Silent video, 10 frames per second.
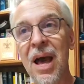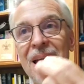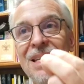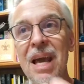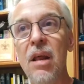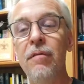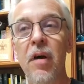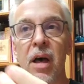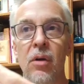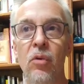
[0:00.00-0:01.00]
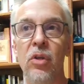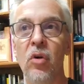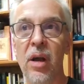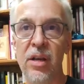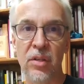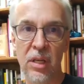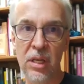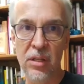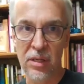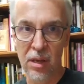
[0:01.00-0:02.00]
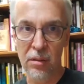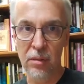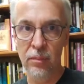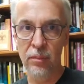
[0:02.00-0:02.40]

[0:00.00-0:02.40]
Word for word: identifying with Christ in his death.